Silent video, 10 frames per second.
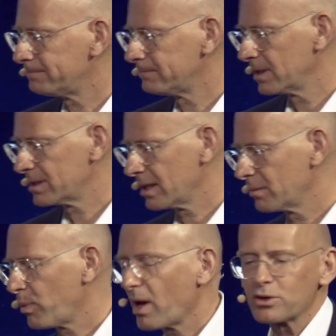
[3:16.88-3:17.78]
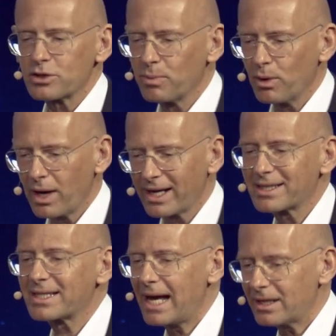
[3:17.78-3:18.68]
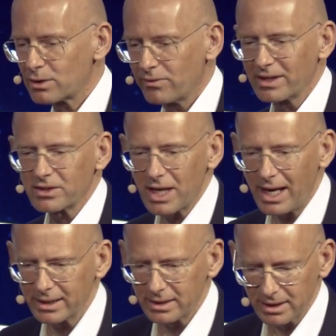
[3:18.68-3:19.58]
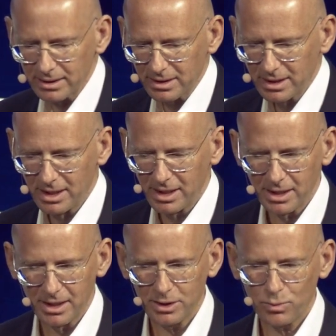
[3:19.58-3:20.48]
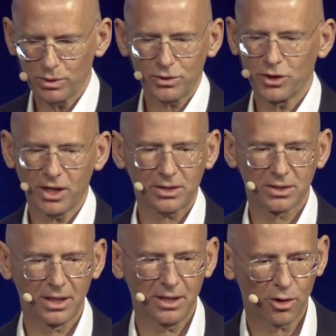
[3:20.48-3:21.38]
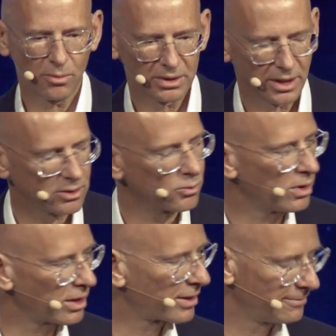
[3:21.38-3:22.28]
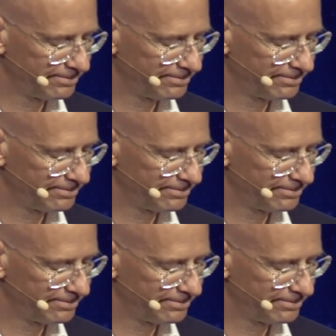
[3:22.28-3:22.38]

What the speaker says: let's say, plausible excess of anxiety. It was just a normal day of work.